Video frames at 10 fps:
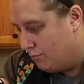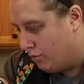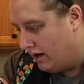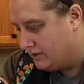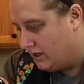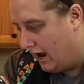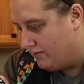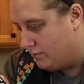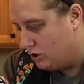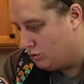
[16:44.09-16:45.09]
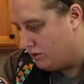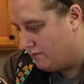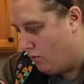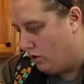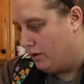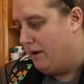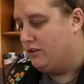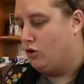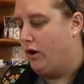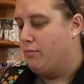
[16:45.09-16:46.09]
Press half the mixture with a fork. Make
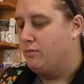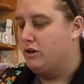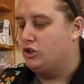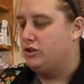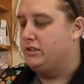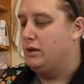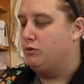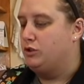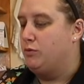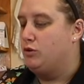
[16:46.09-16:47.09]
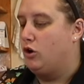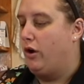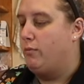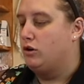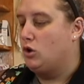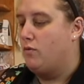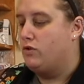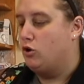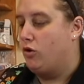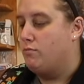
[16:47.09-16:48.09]
the cranberry mixture assemble. Spoon the cranberries over
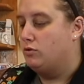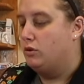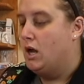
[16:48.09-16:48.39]
the crumble.